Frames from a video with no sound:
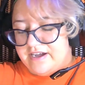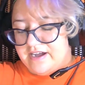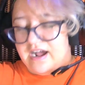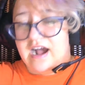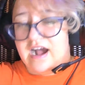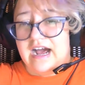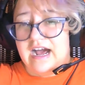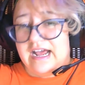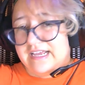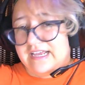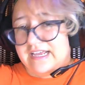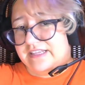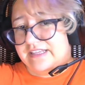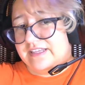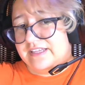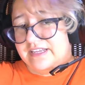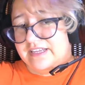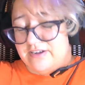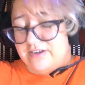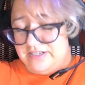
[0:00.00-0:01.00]
I could
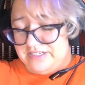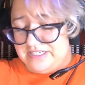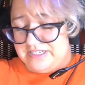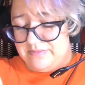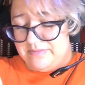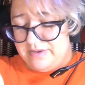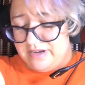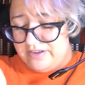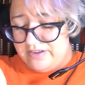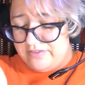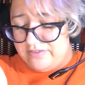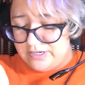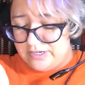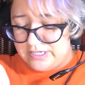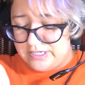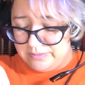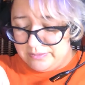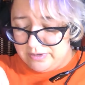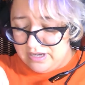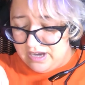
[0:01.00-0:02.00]
lean on somebody for
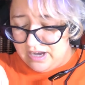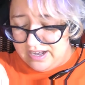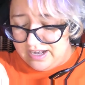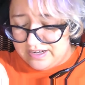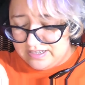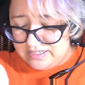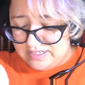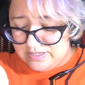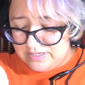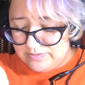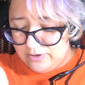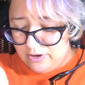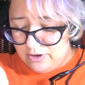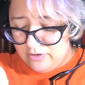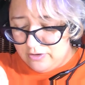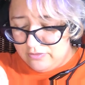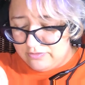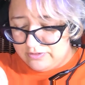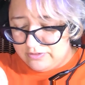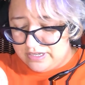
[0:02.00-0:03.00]
some guidance.
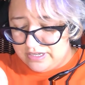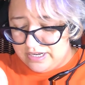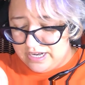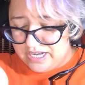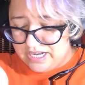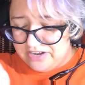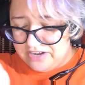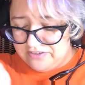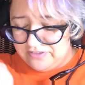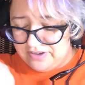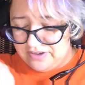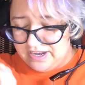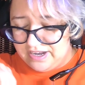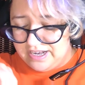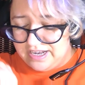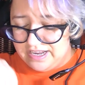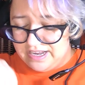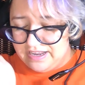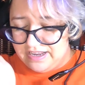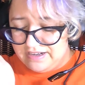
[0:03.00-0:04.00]
Hopefully, if I
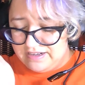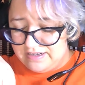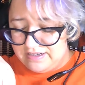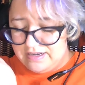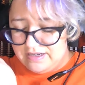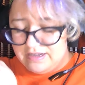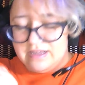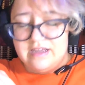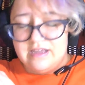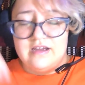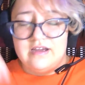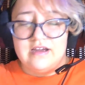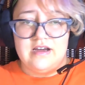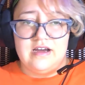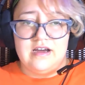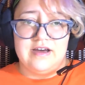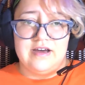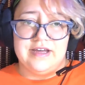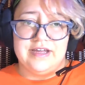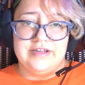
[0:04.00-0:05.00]
get
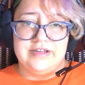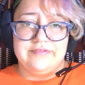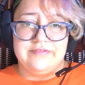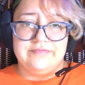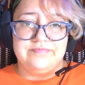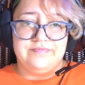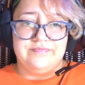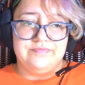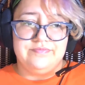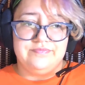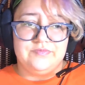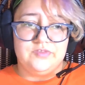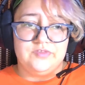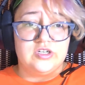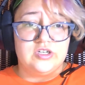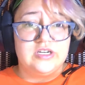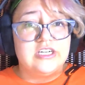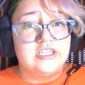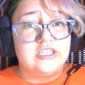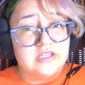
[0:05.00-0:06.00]
uh,
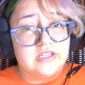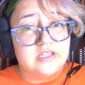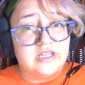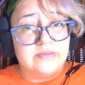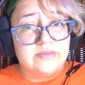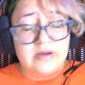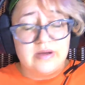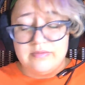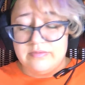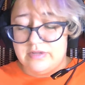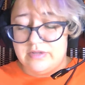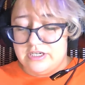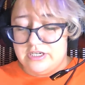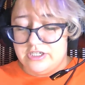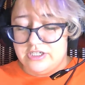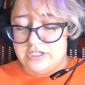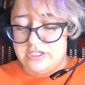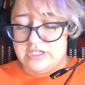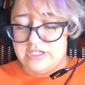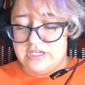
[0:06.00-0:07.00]
traditionally
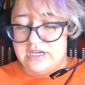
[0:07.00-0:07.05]
published,